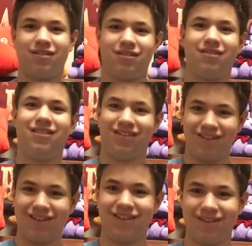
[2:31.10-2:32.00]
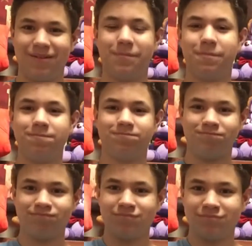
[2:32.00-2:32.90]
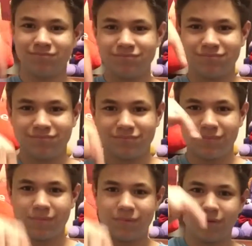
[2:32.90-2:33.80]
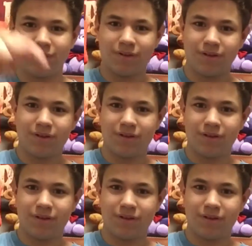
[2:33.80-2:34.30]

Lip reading: (not speaking)